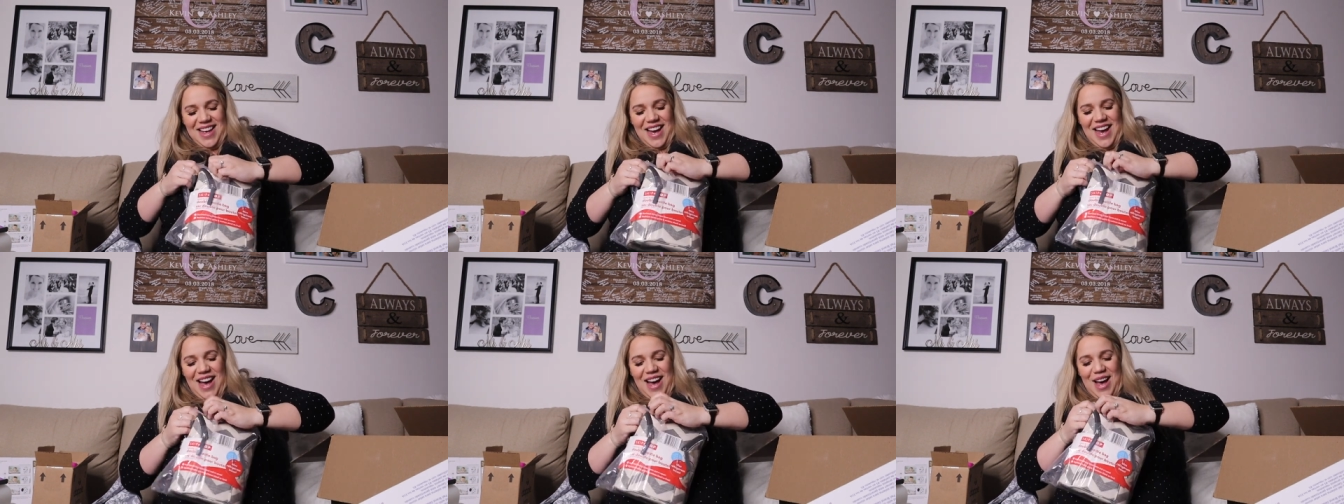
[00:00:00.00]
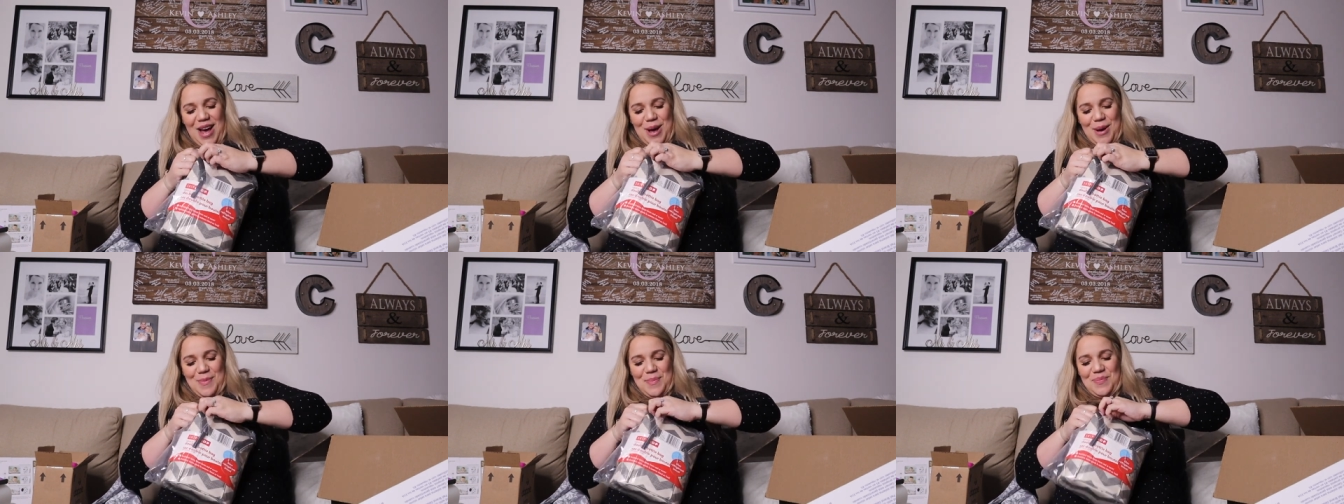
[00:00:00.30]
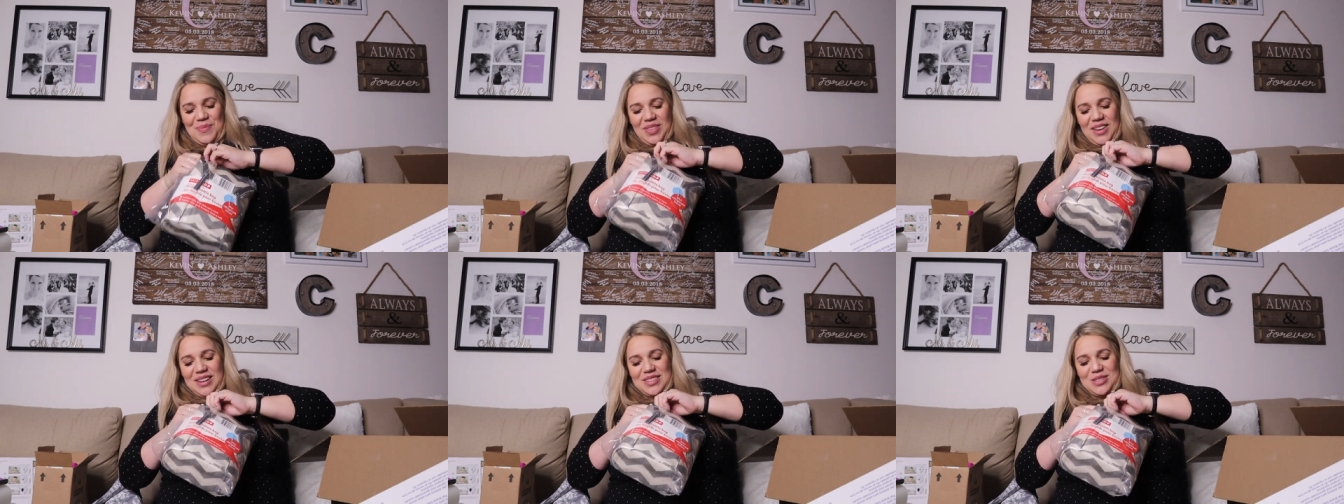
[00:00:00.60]
Um,
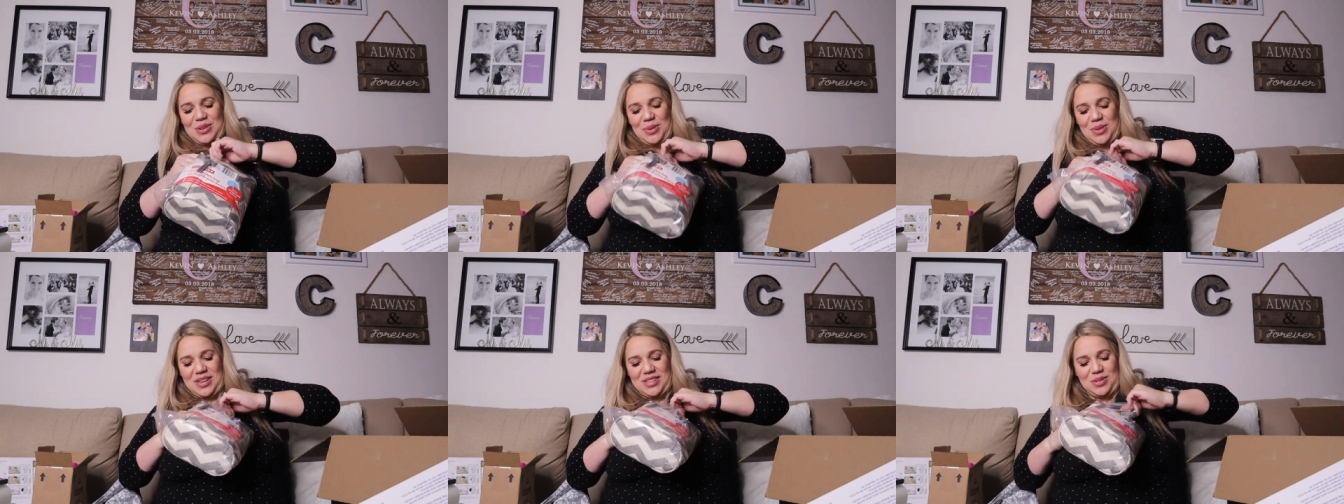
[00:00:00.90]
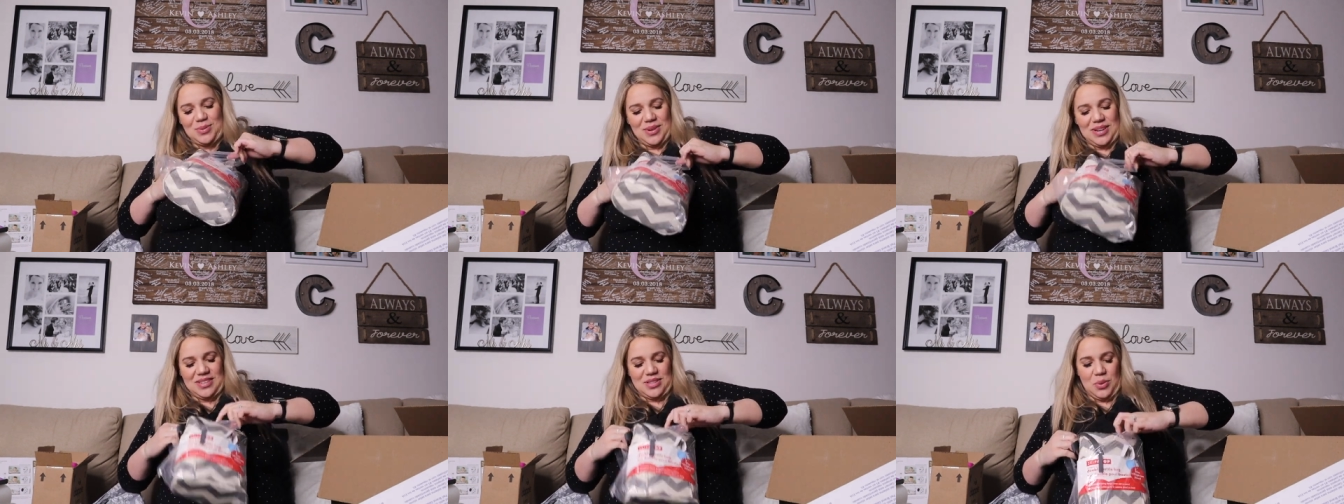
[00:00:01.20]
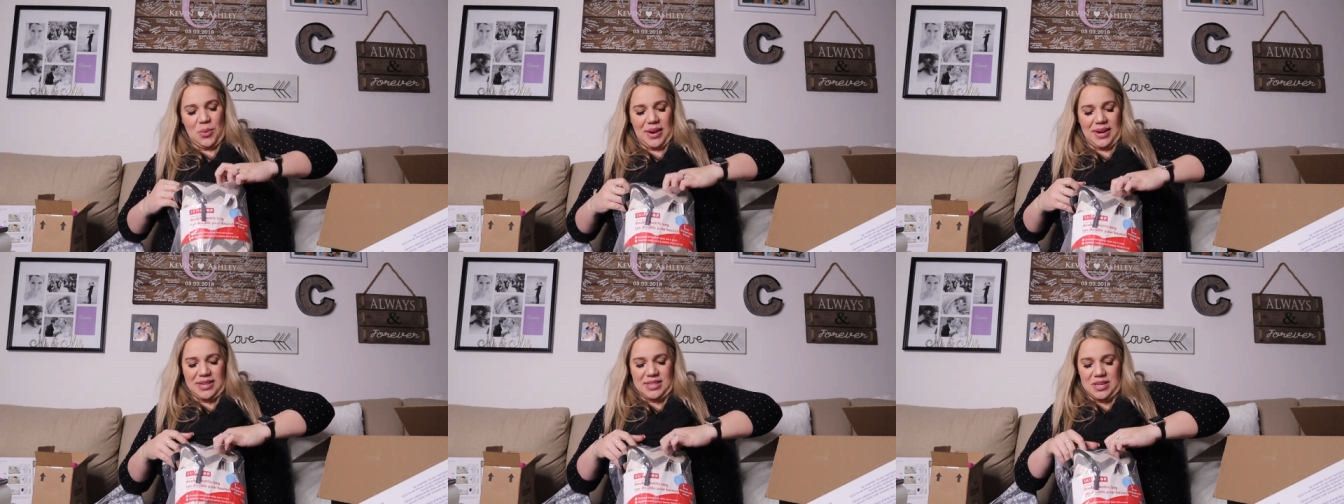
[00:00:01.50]
so this one is
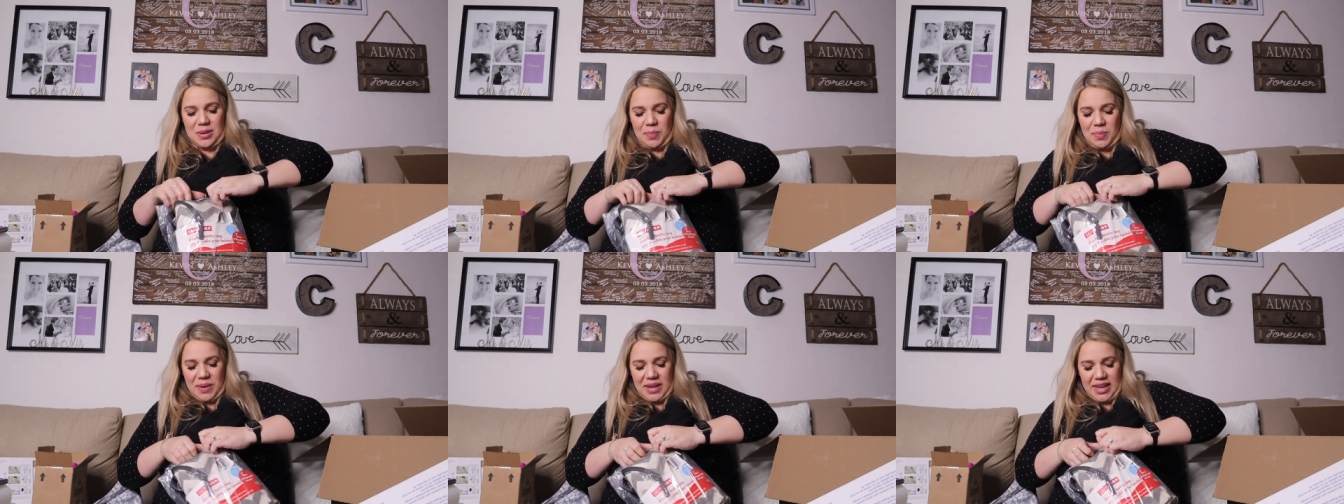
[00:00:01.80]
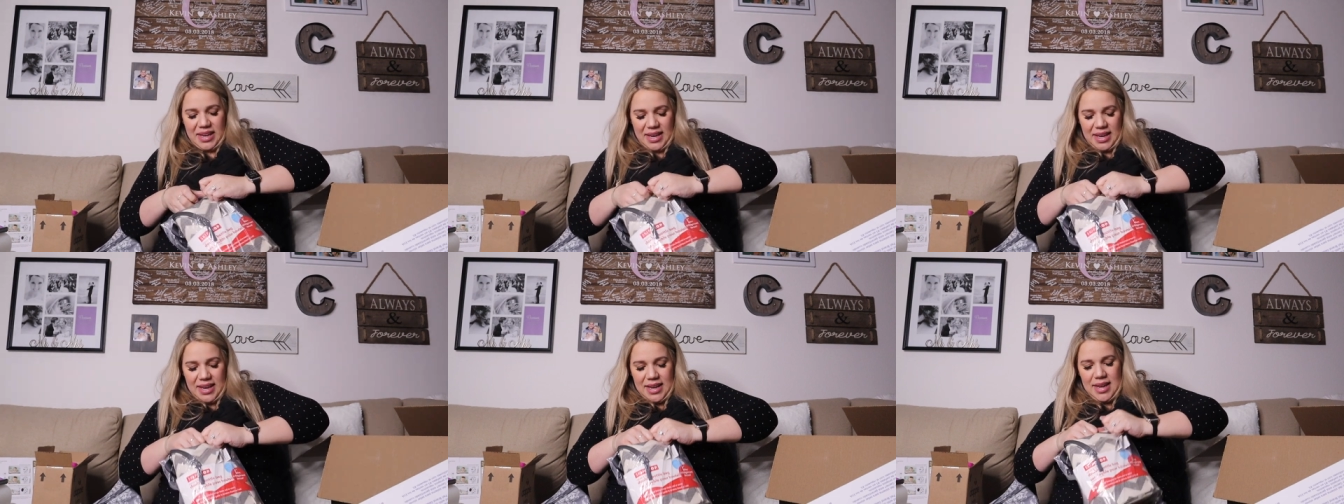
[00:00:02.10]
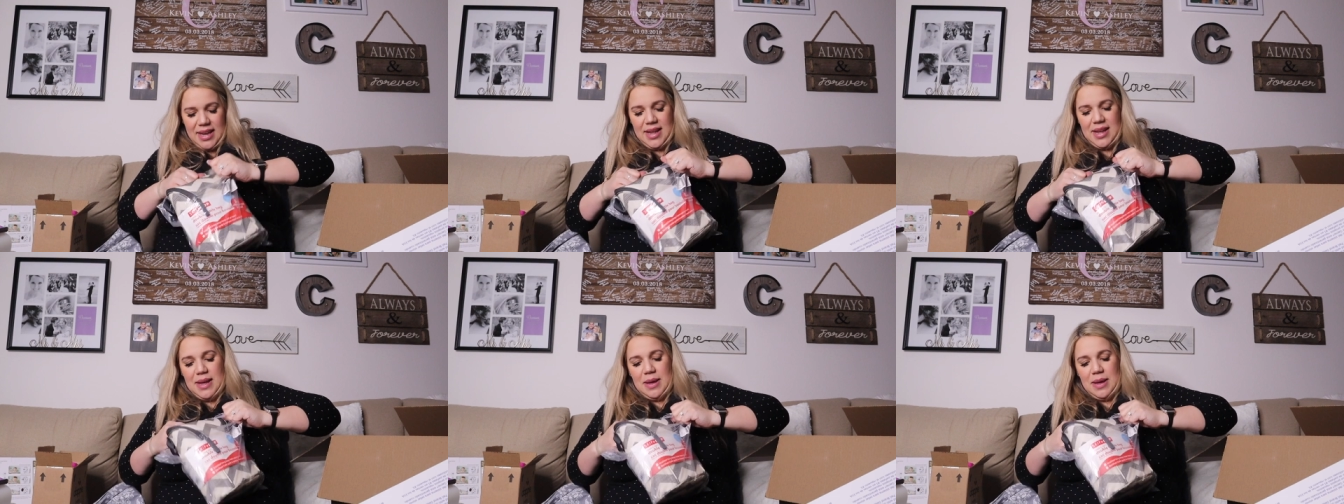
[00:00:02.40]
going to be